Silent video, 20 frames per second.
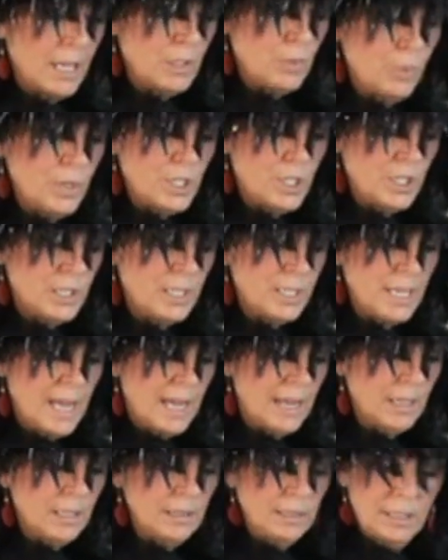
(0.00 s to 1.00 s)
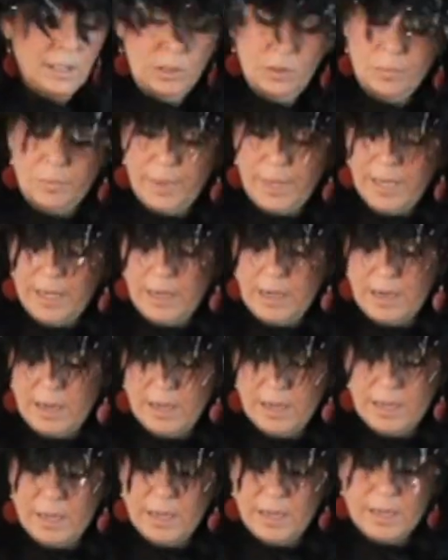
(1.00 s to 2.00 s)
is we just take a little bit
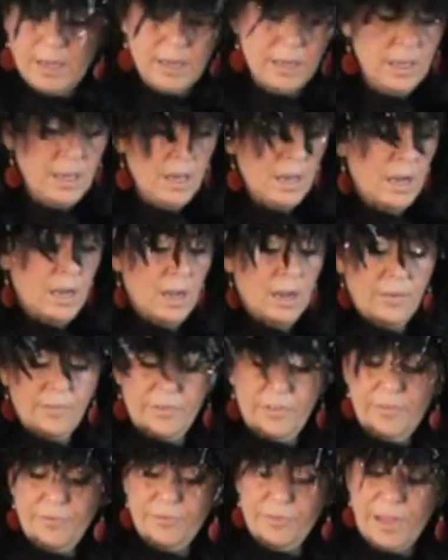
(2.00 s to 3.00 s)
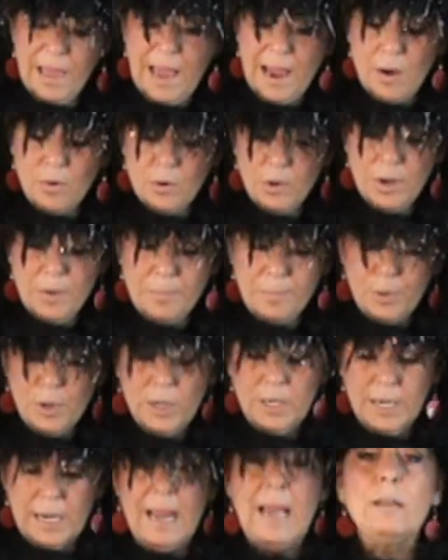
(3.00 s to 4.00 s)
of the flour and
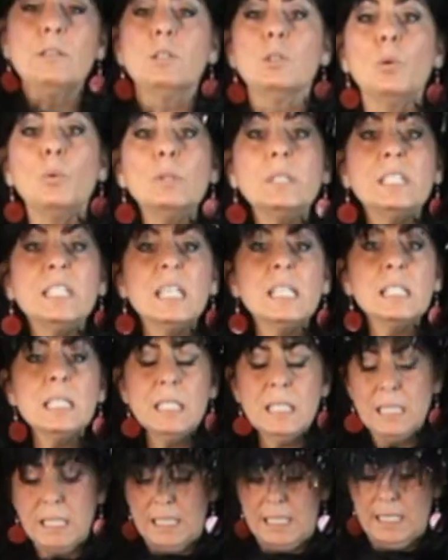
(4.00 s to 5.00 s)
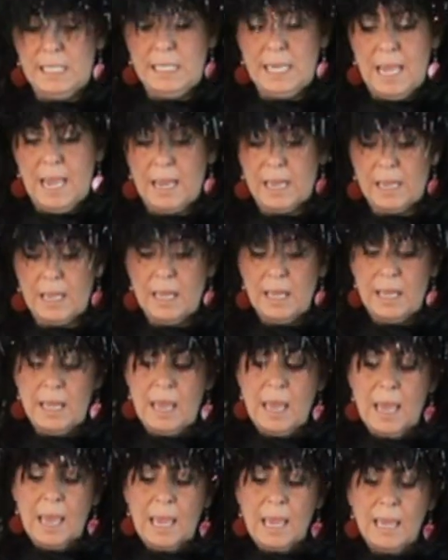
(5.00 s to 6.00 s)
put it out so it doesn't stick.
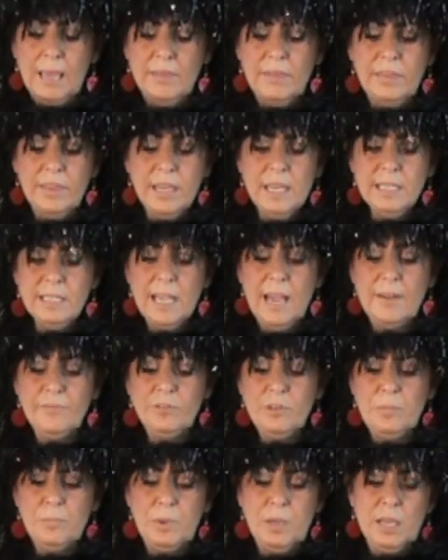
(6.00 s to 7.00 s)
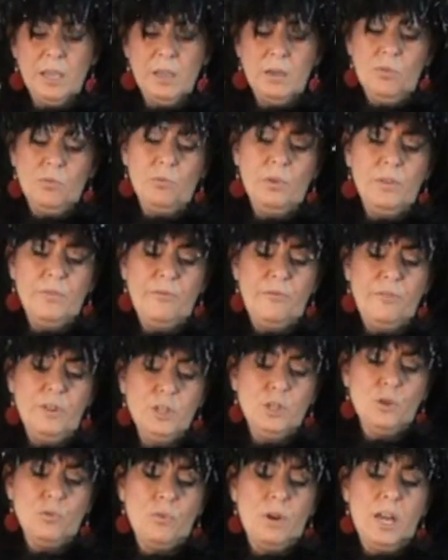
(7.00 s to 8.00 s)
And these have to be
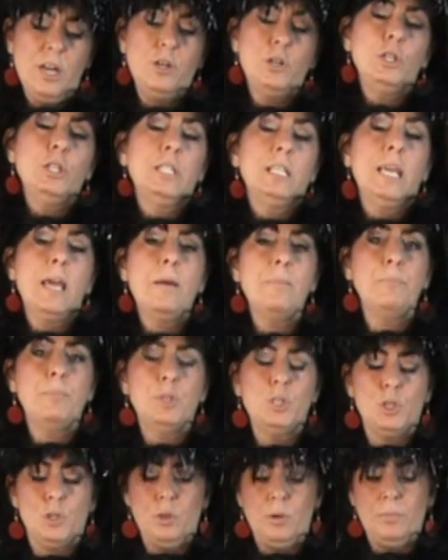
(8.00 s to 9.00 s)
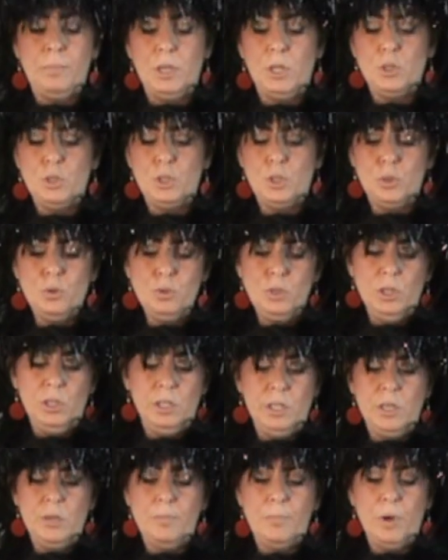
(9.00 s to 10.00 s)
refrigerator temperature because
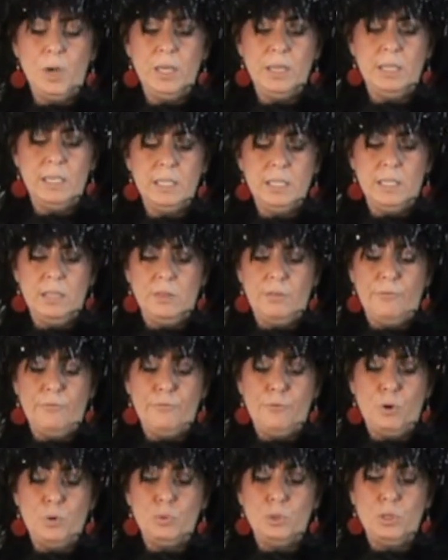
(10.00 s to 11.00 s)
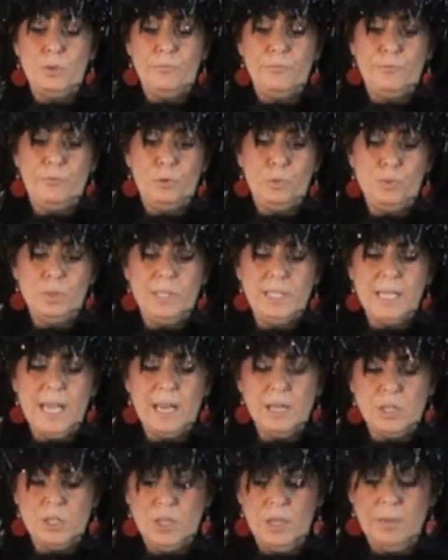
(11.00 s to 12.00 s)
usually you buy these in the frozen food
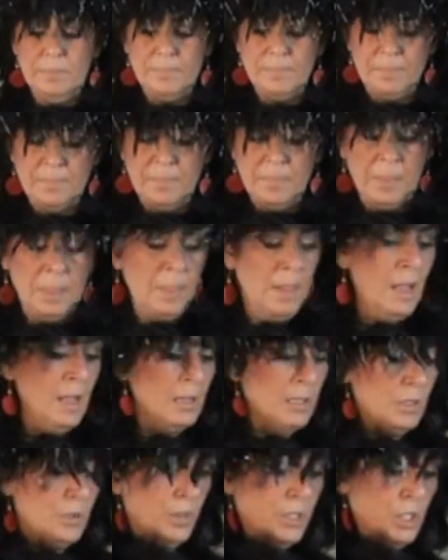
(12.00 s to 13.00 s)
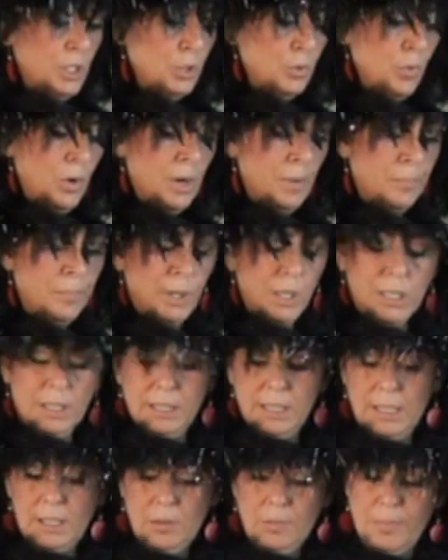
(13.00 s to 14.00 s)
section. So I just want to put a
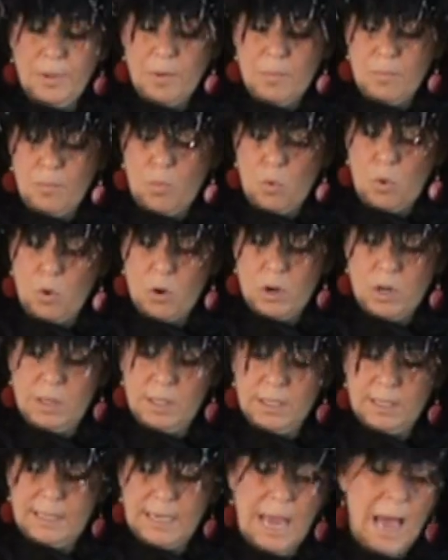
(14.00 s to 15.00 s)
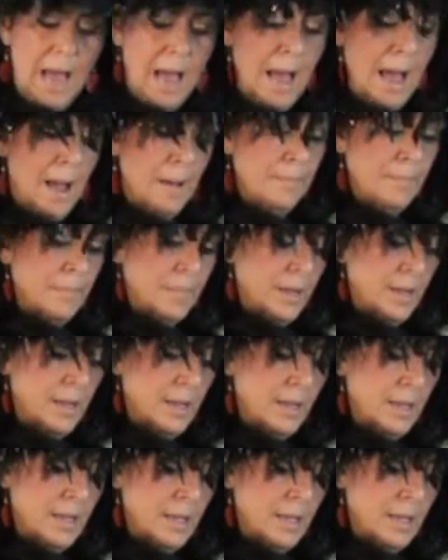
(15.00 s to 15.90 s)
little bit more on the top.